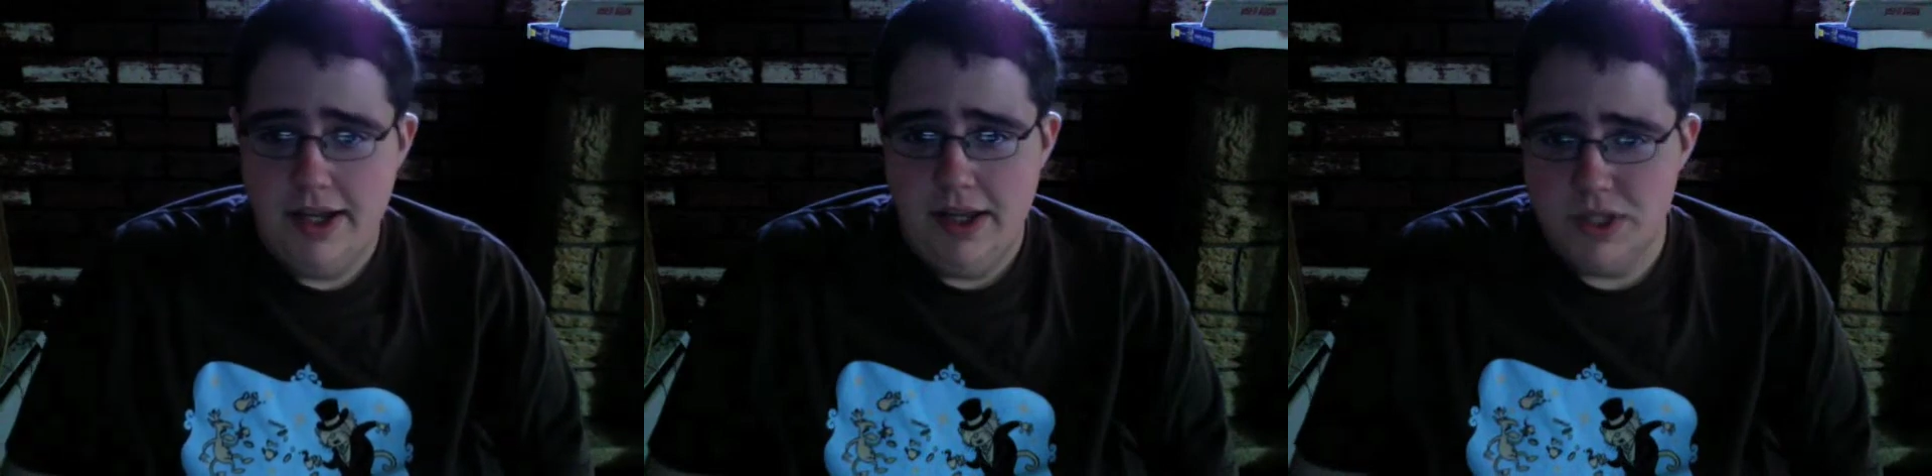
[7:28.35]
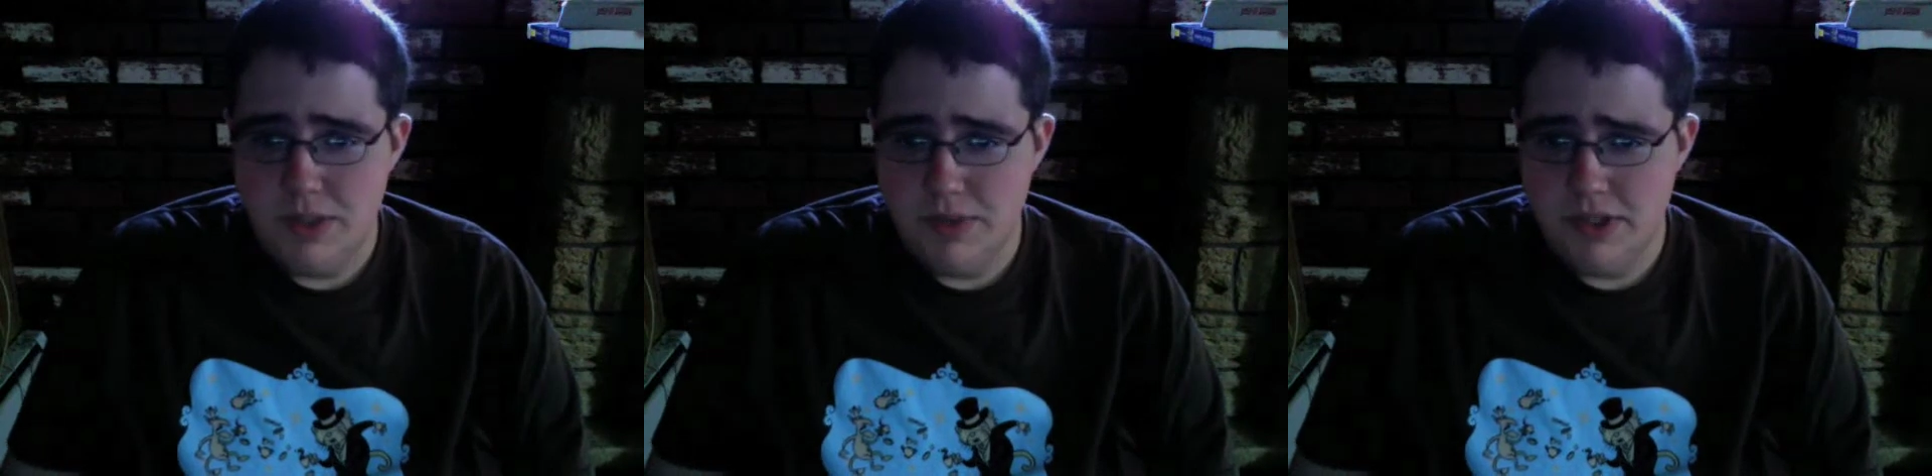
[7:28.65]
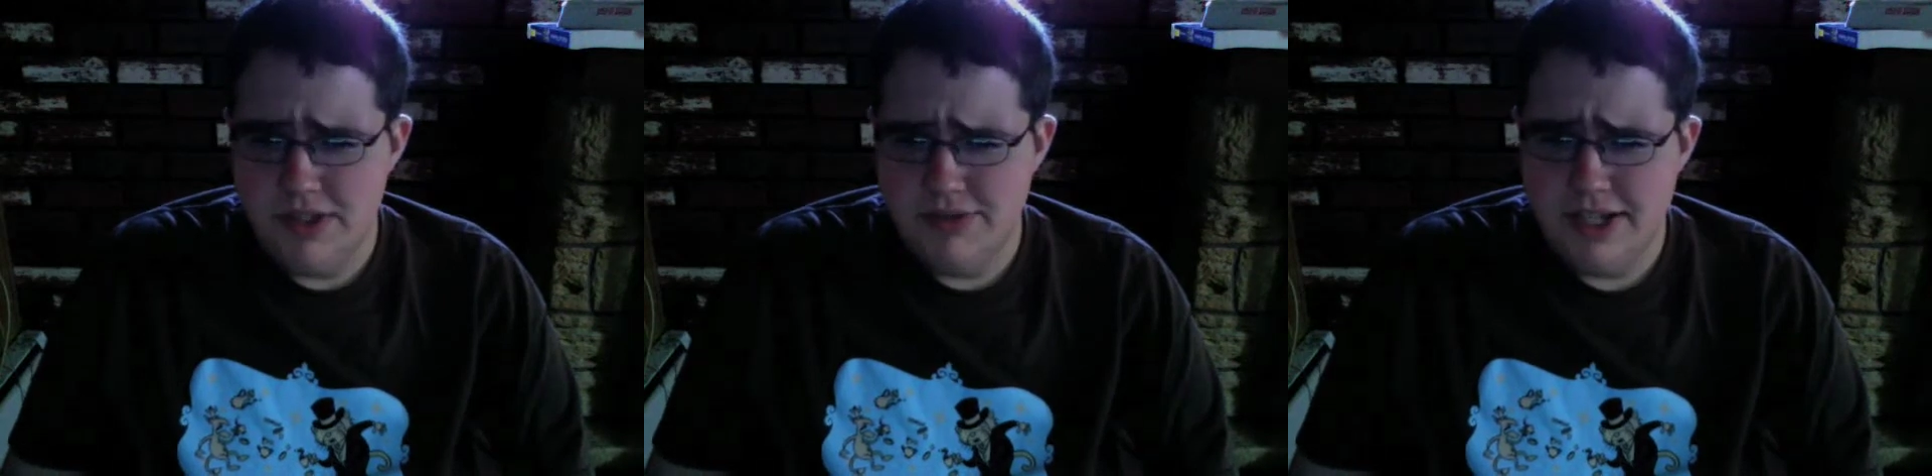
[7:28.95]
some of the
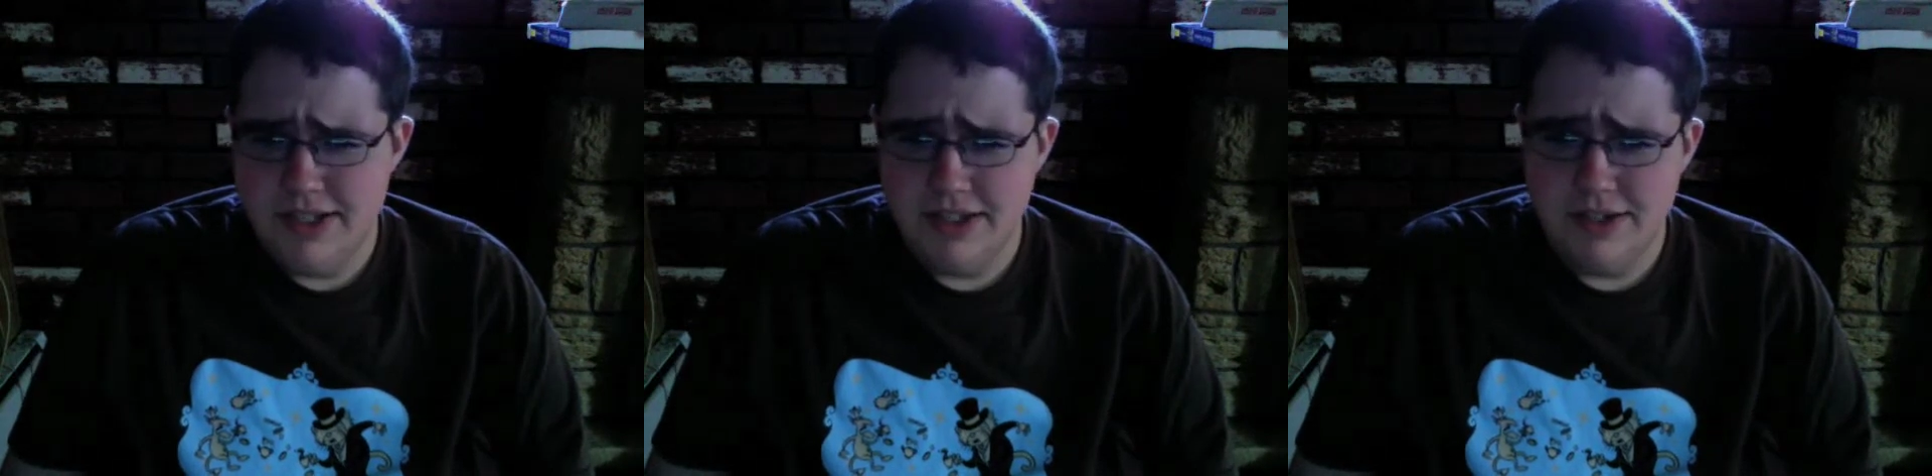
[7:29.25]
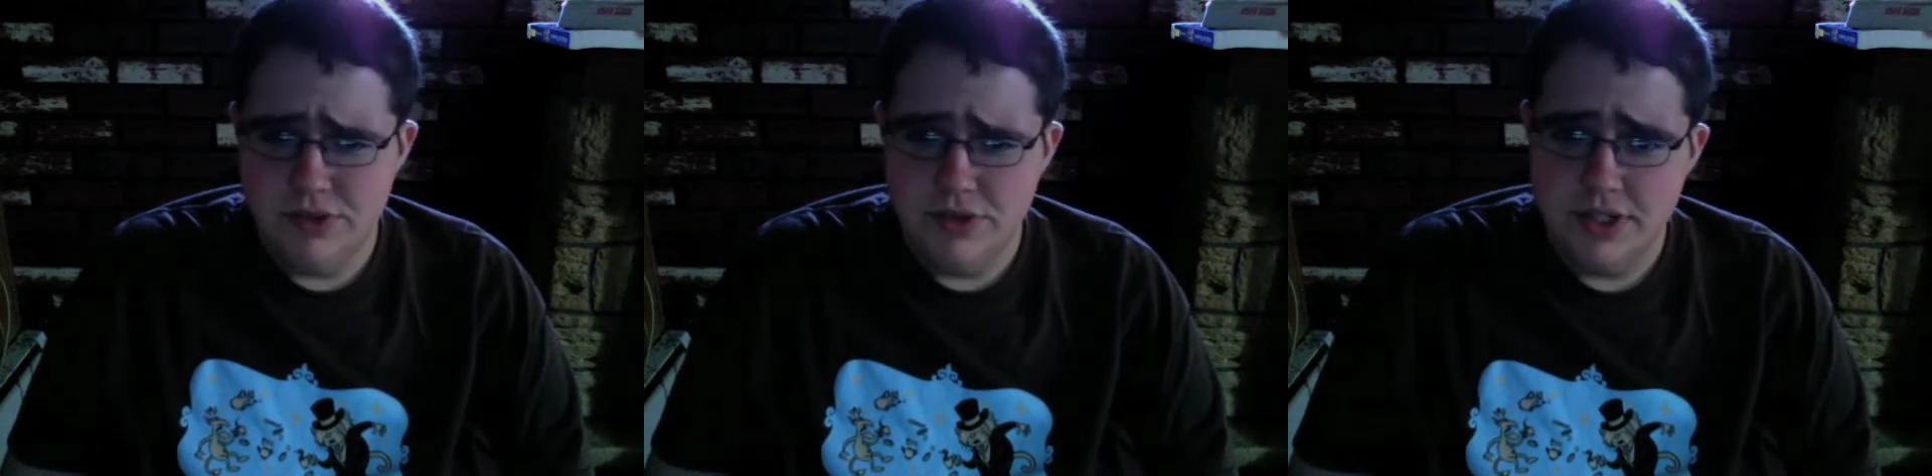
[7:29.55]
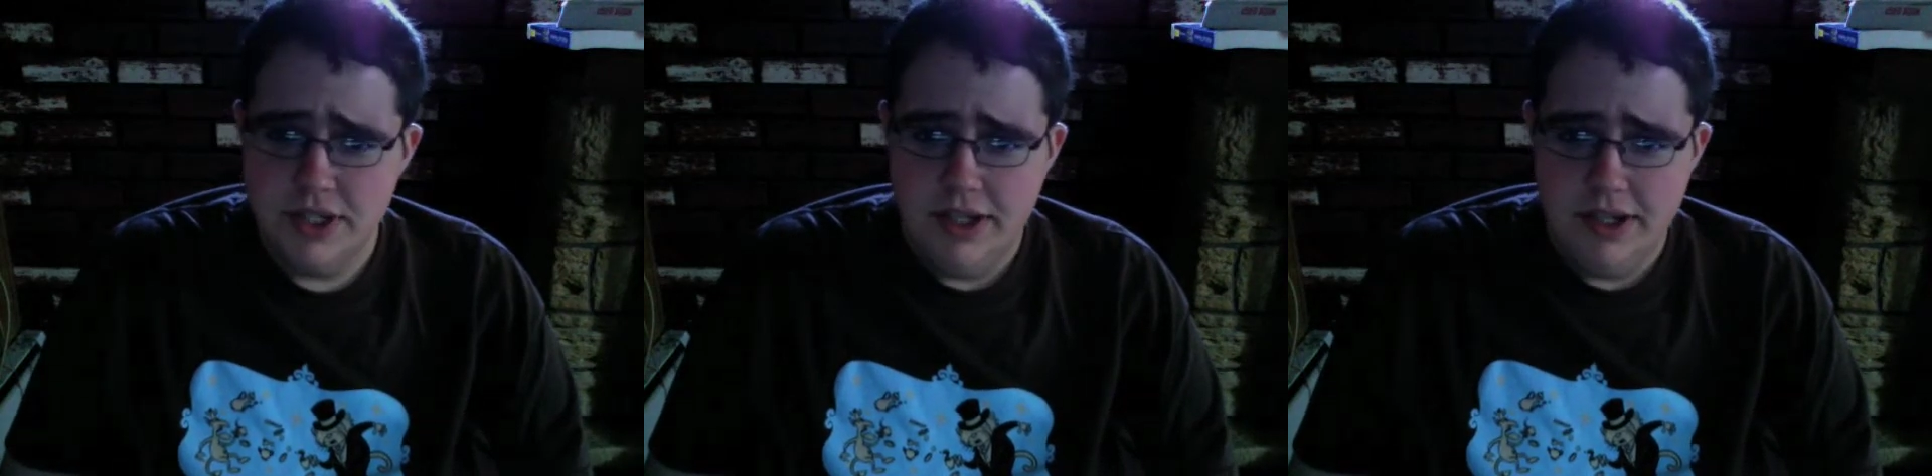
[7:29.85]
defense levels,
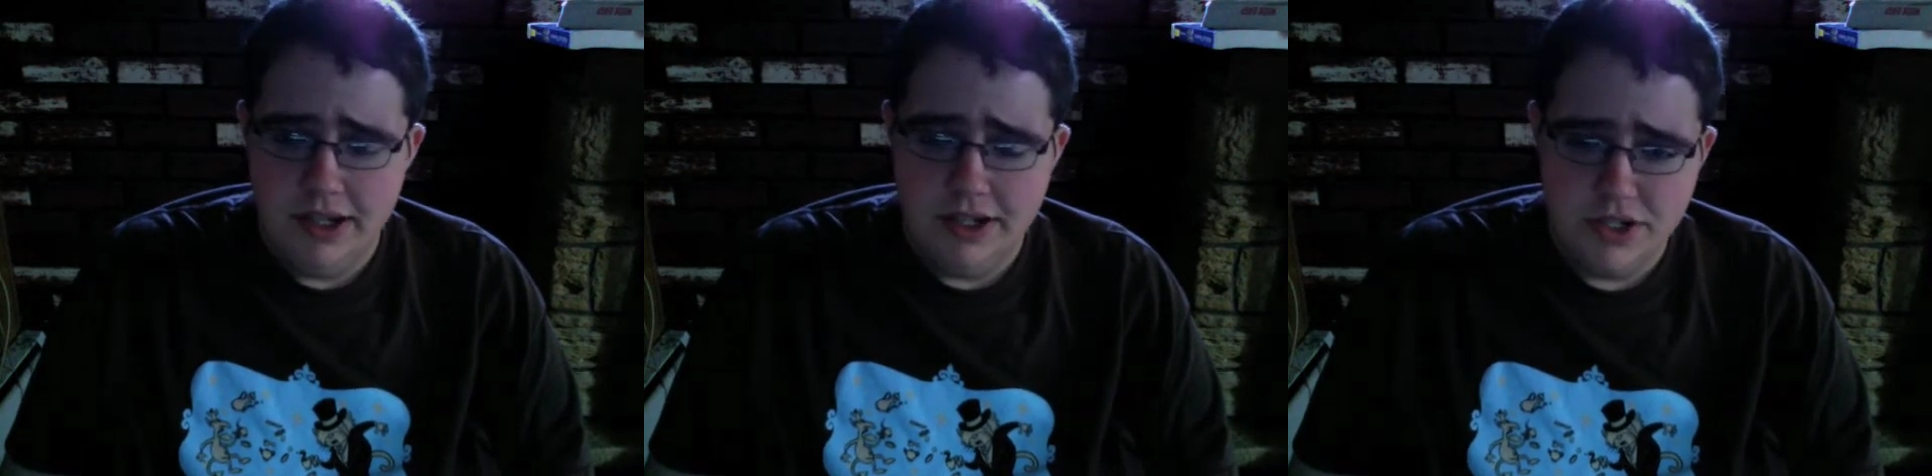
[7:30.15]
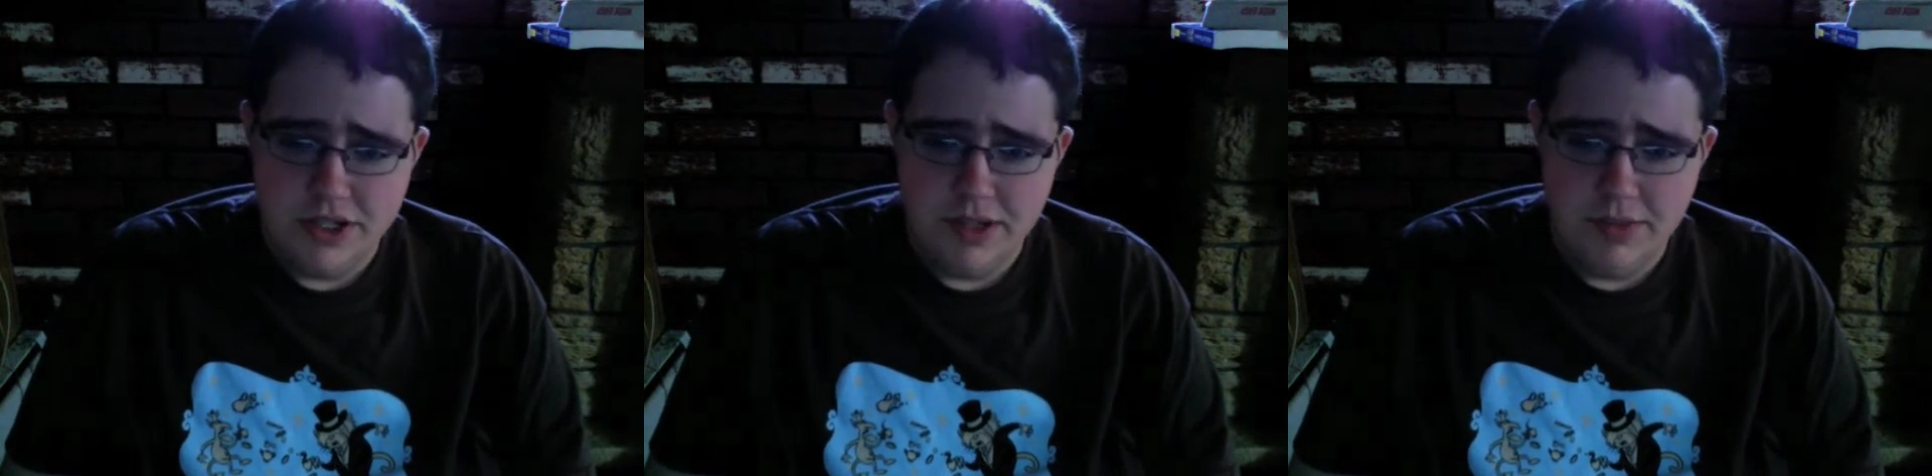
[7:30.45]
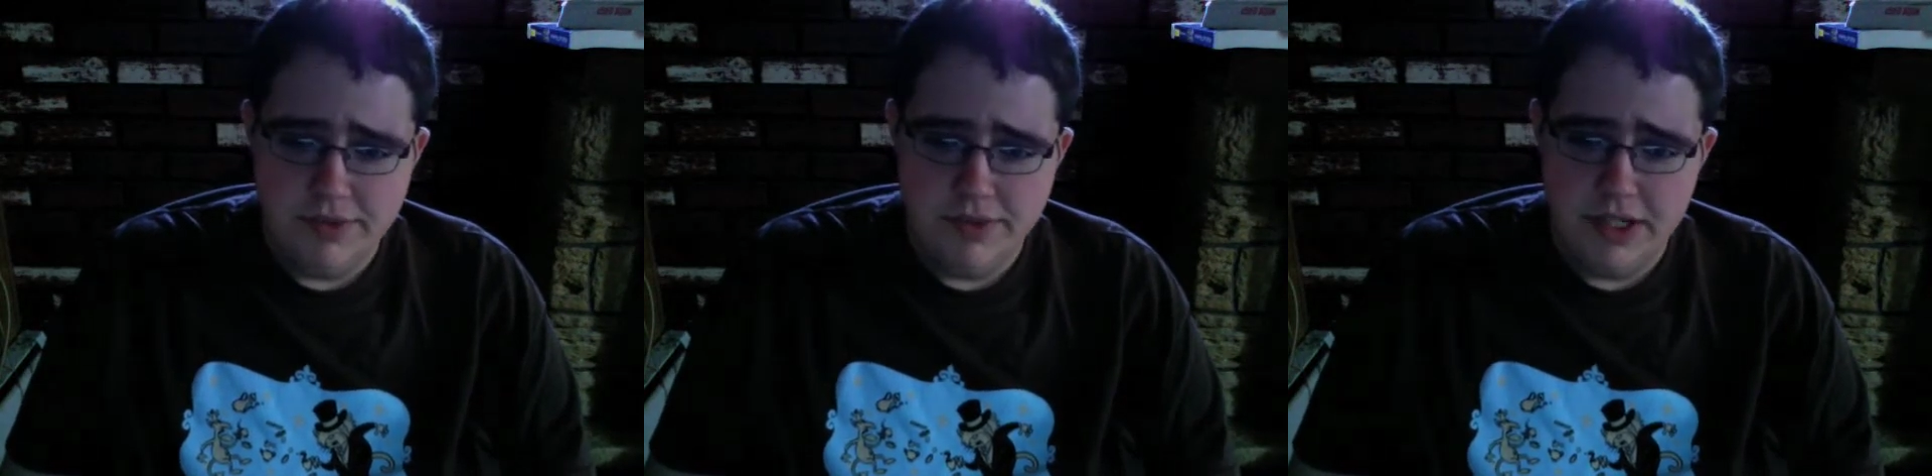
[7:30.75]
and just some
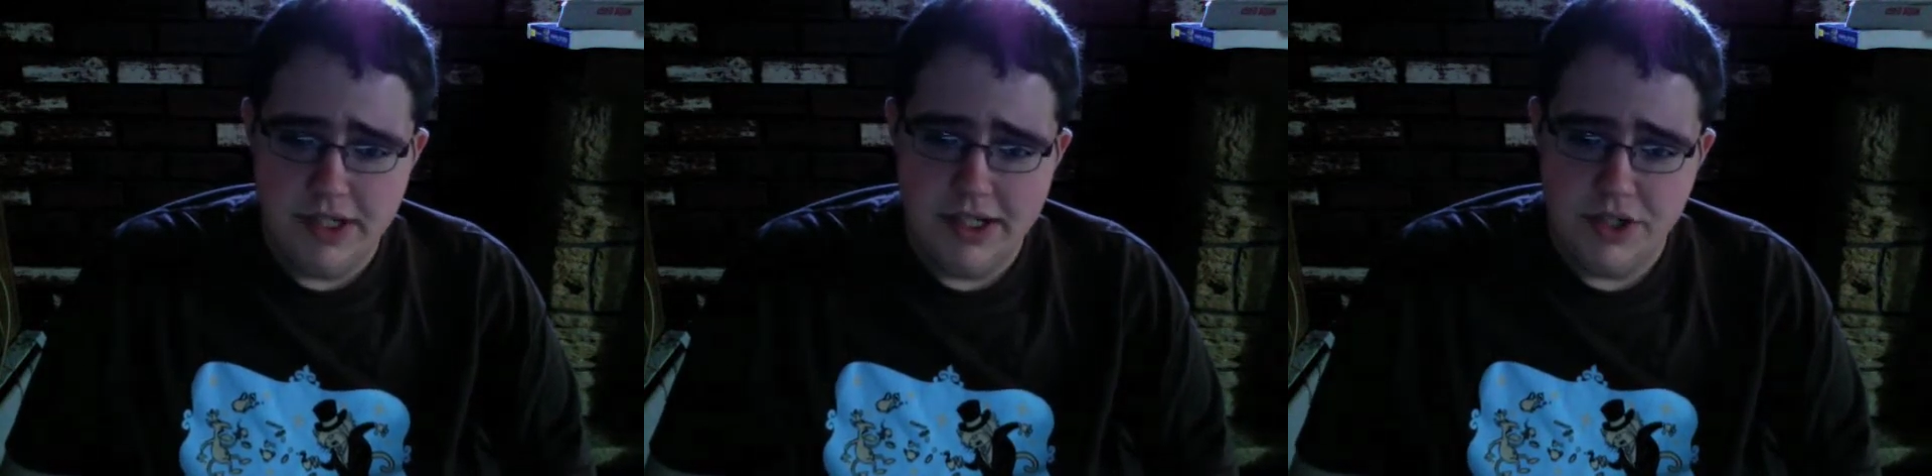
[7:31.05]
of the